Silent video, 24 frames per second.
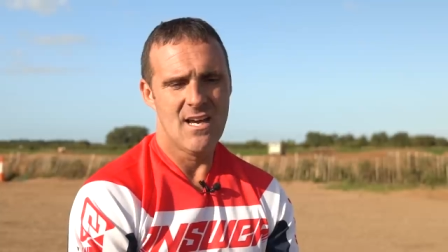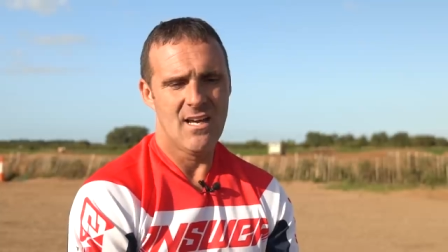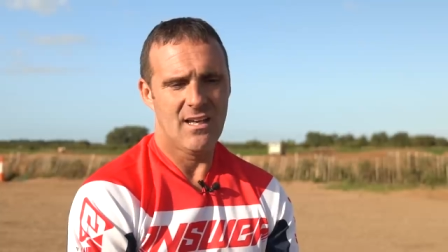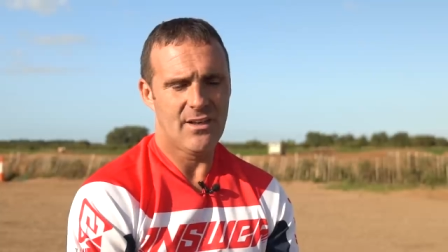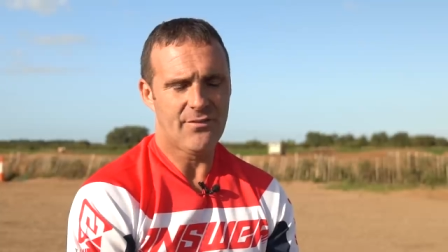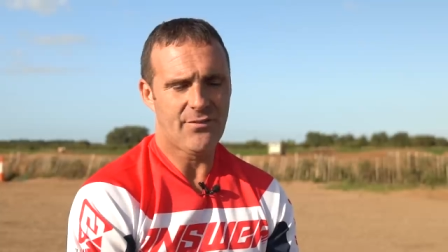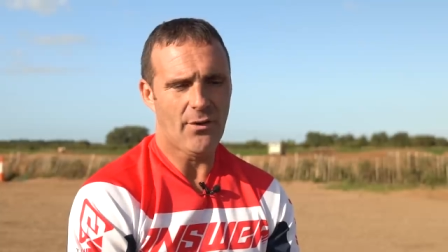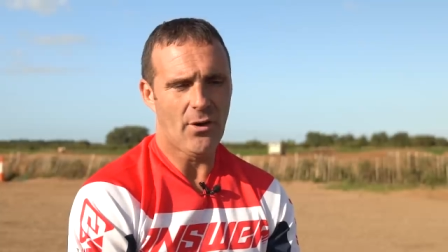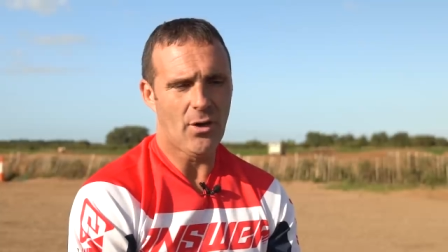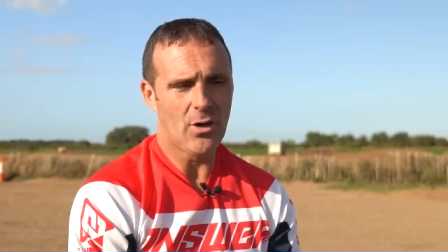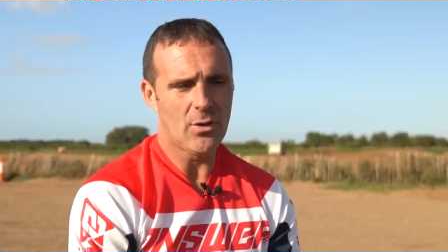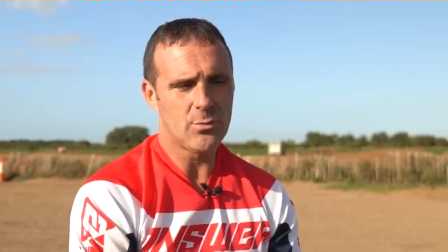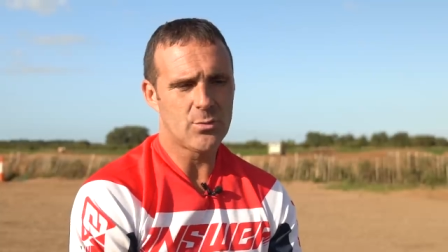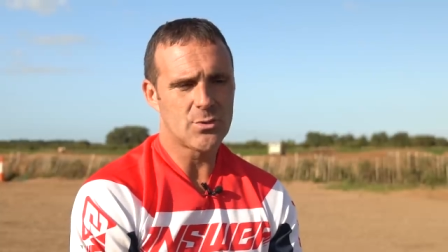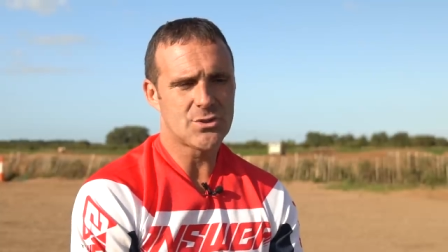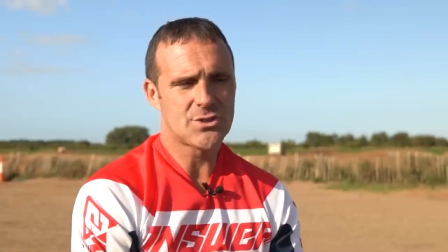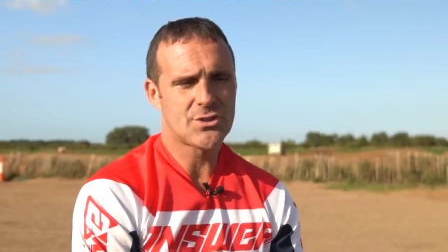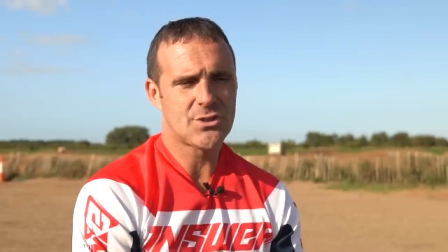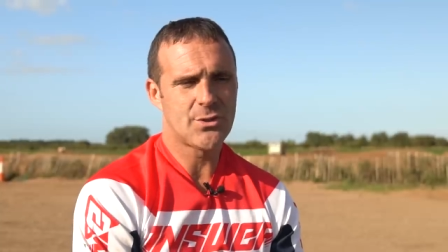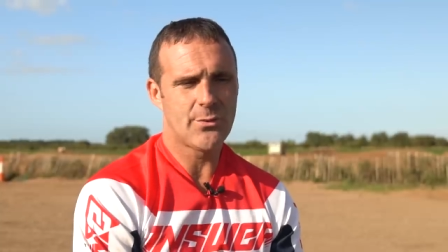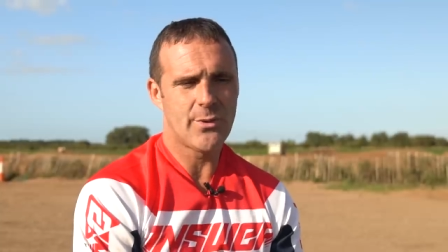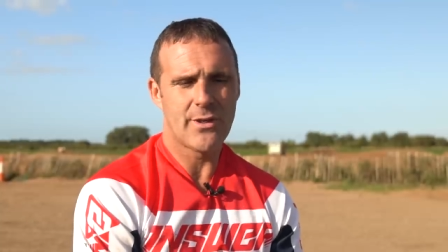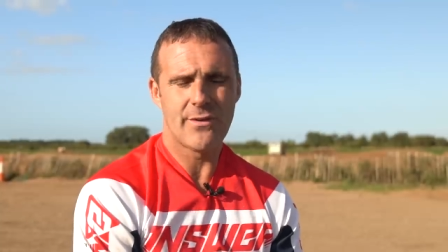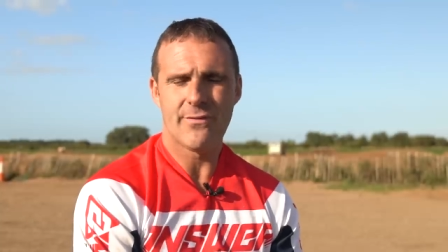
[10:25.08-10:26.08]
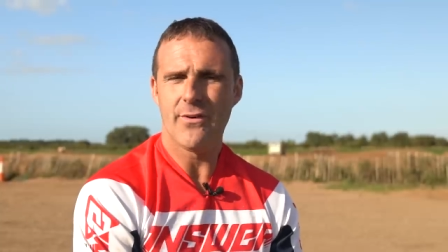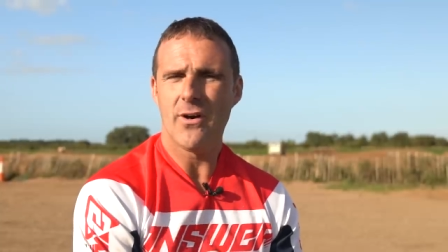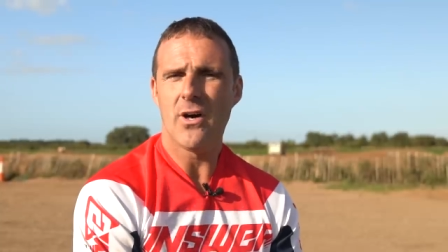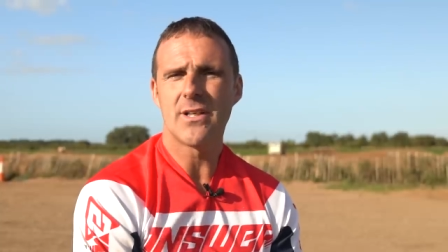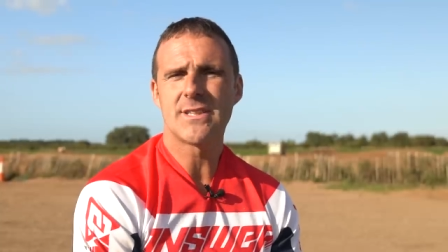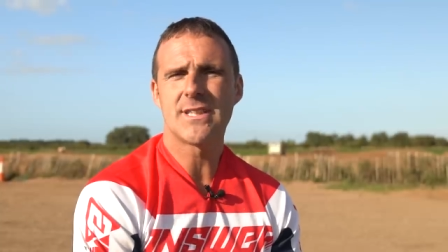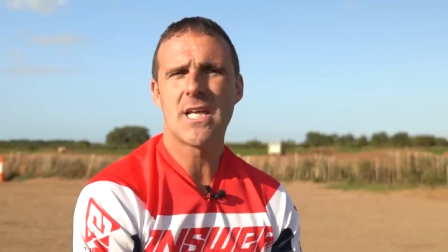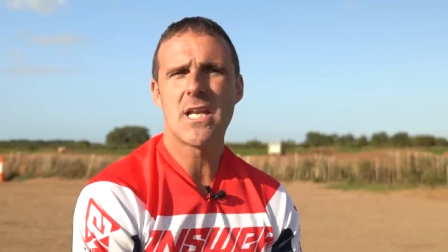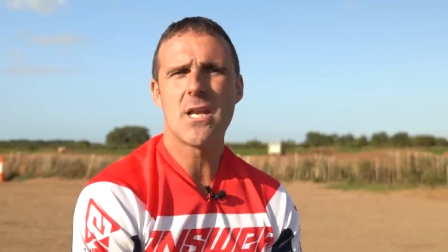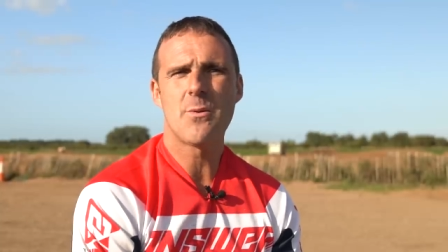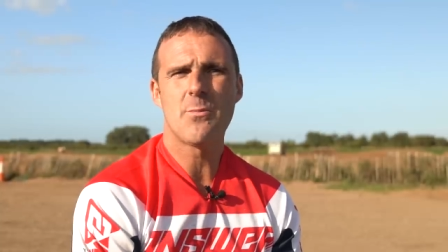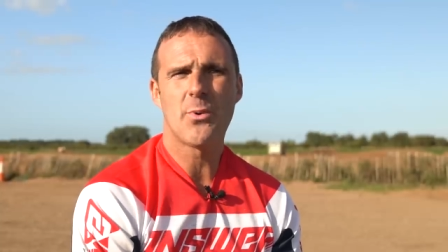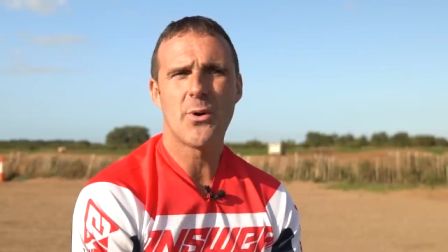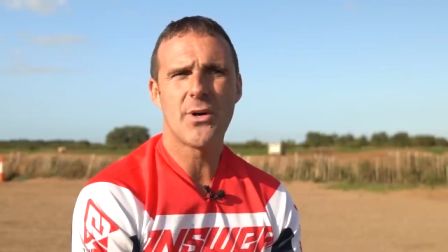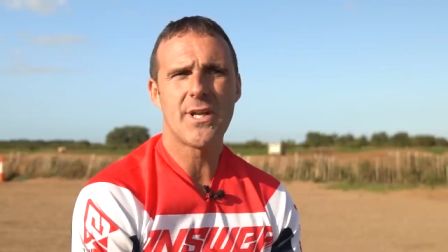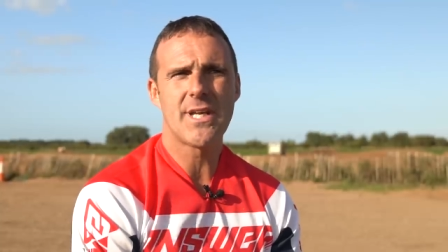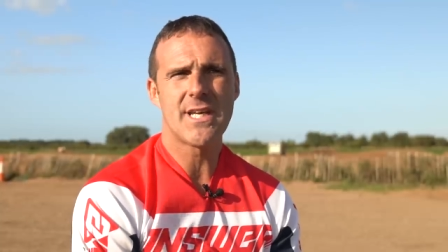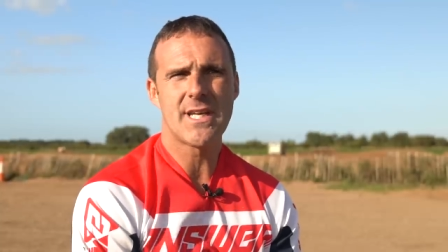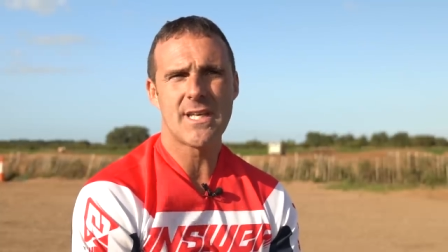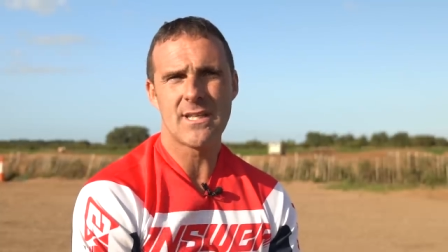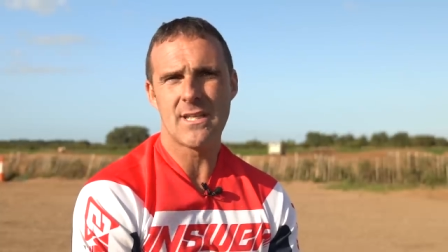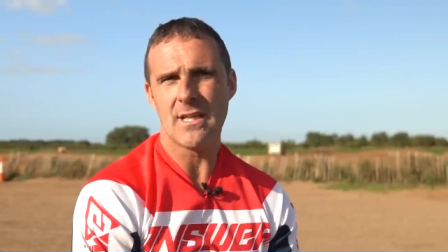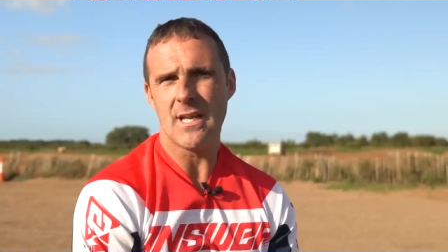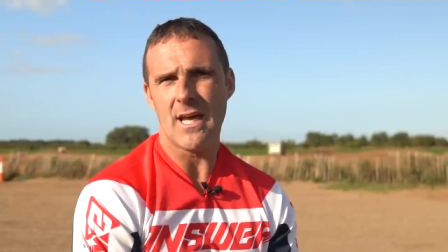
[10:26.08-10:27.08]
if I was to advise
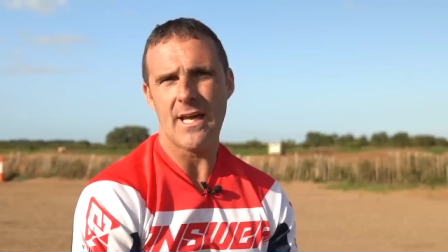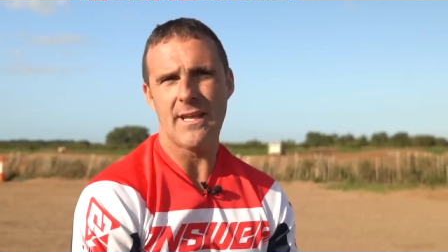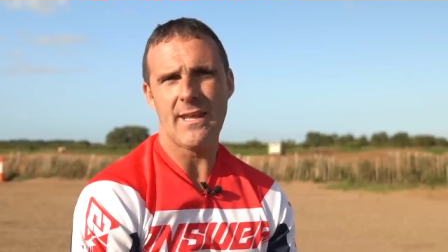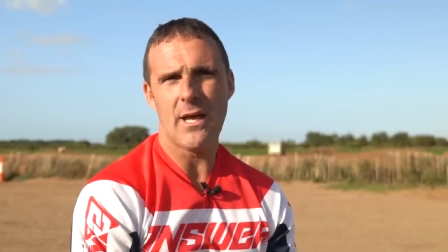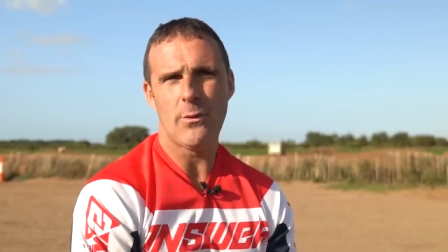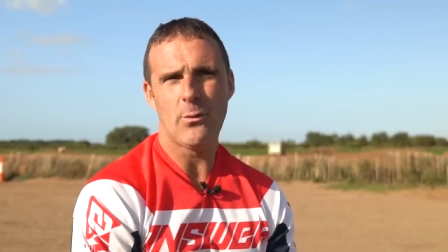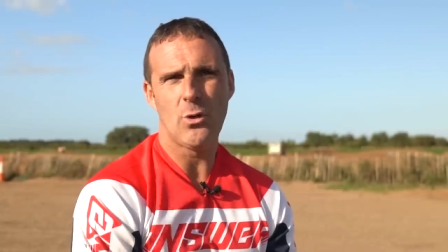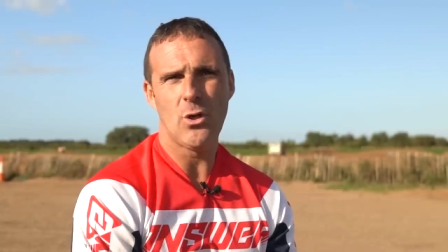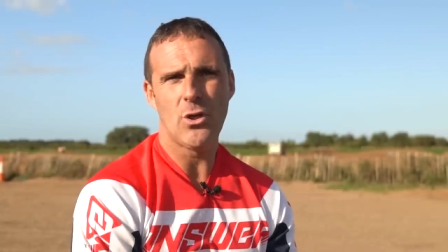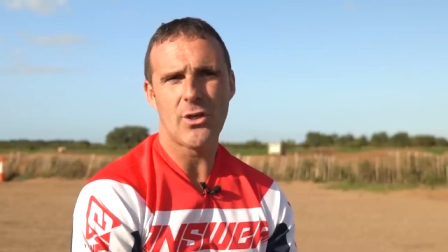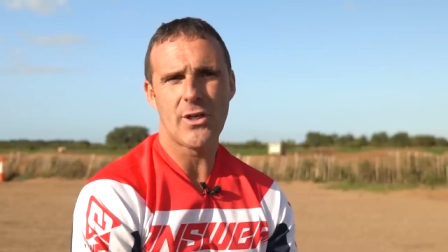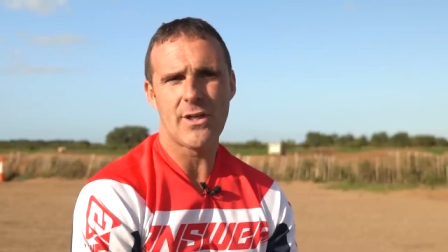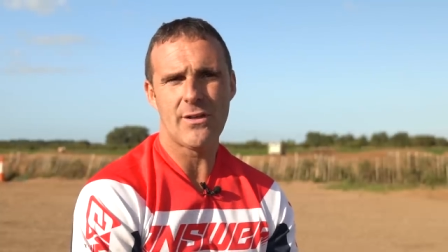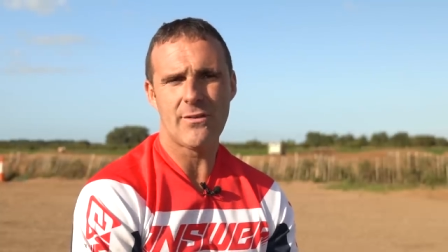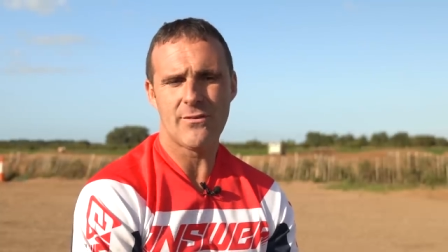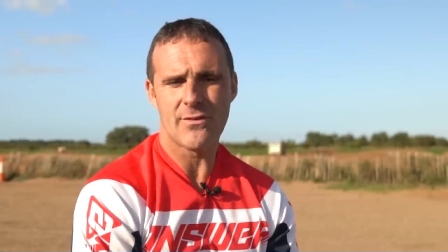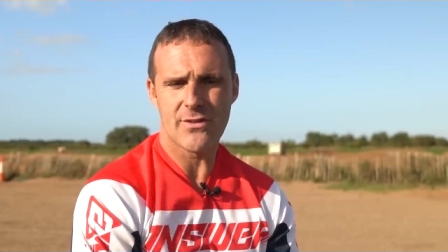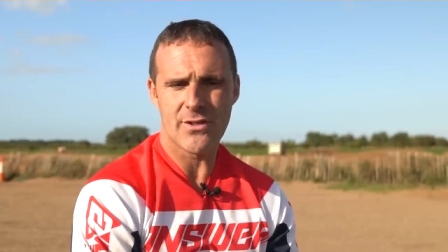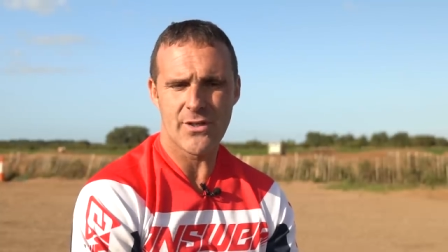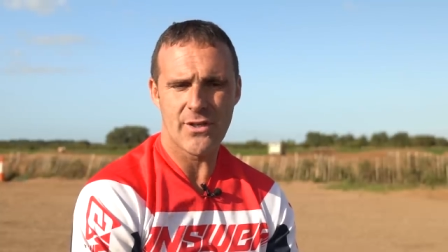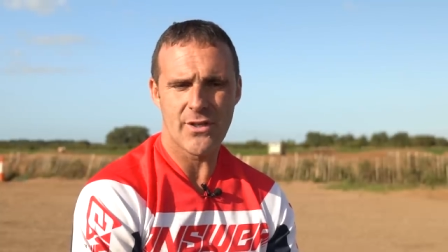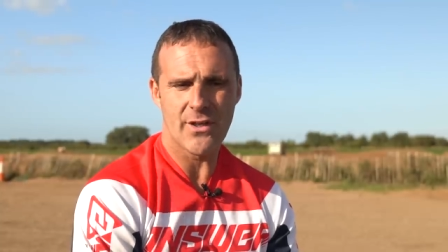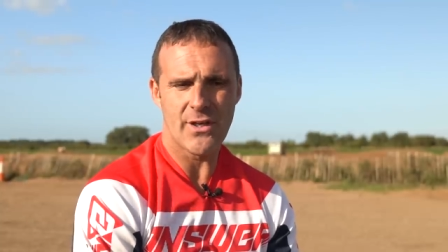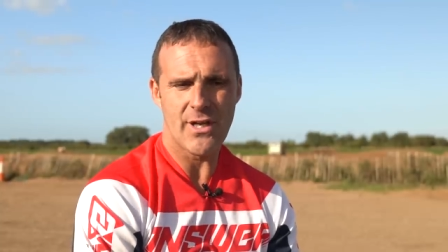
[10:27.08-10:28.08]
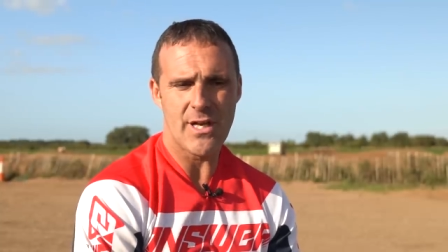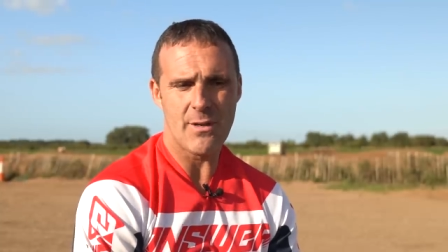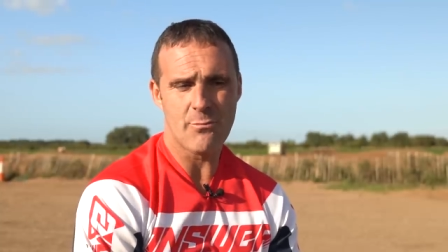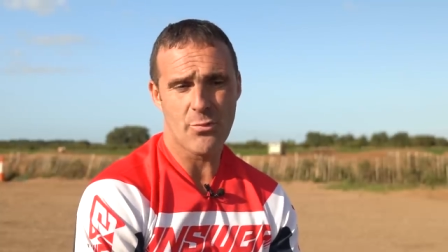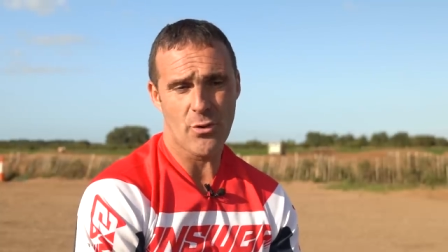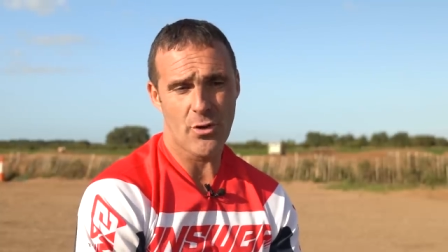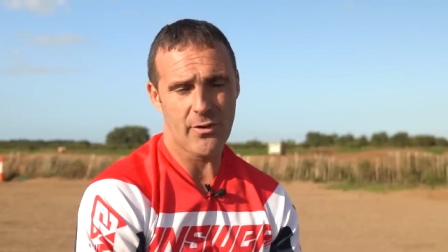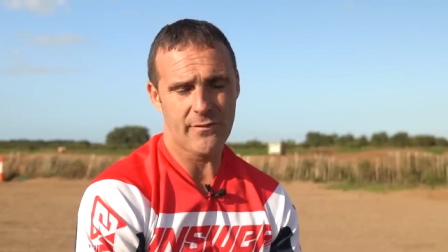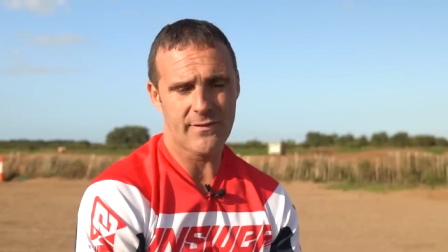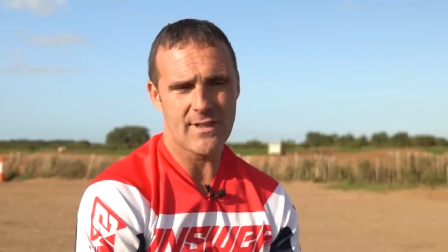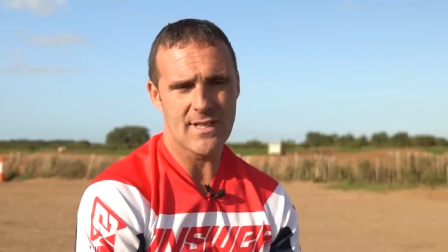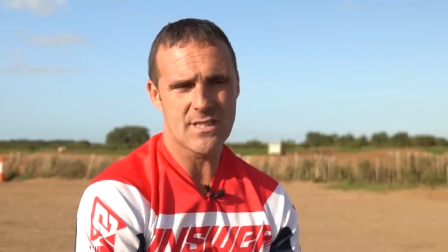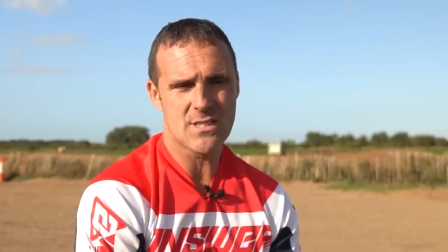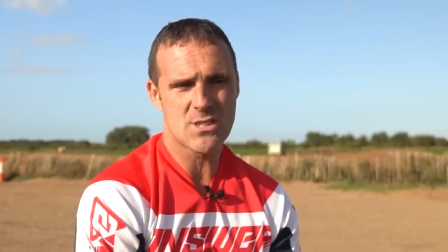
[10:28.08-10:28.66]
anybody and, and, they were looking to improve their